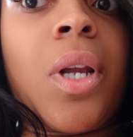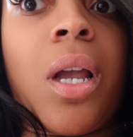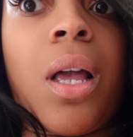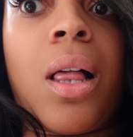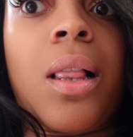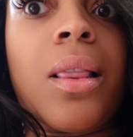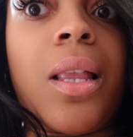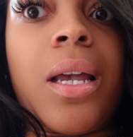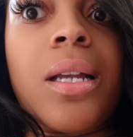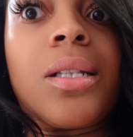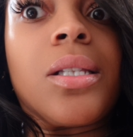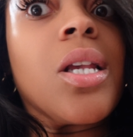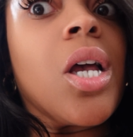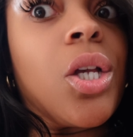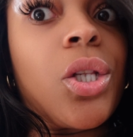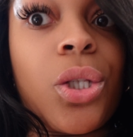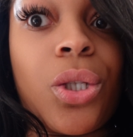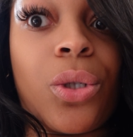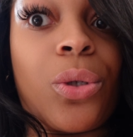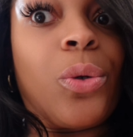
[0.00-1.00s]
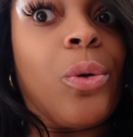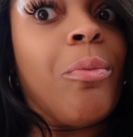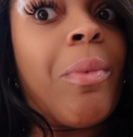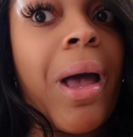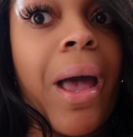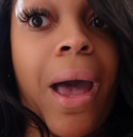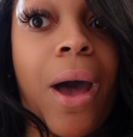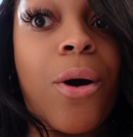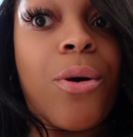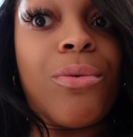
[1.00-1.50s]
Let's zoom
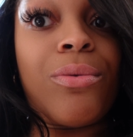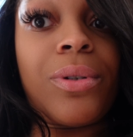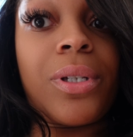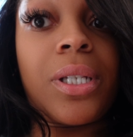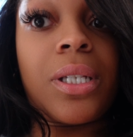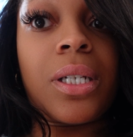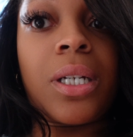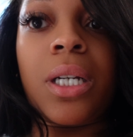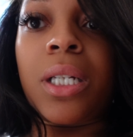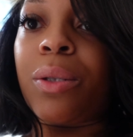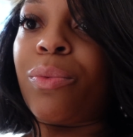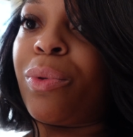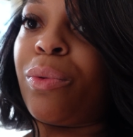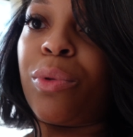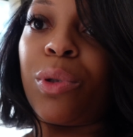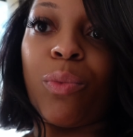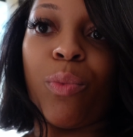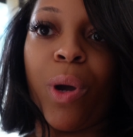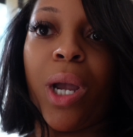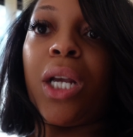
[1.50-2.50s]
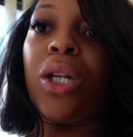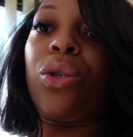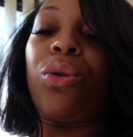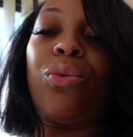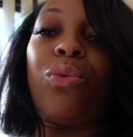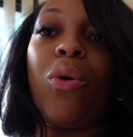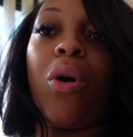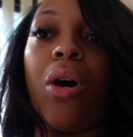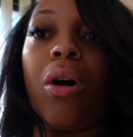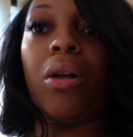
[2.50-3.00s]
out because we was way
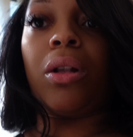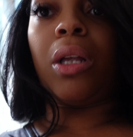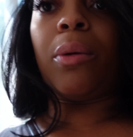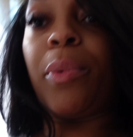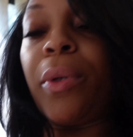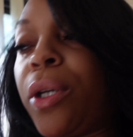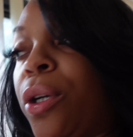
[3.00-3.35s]
too all up in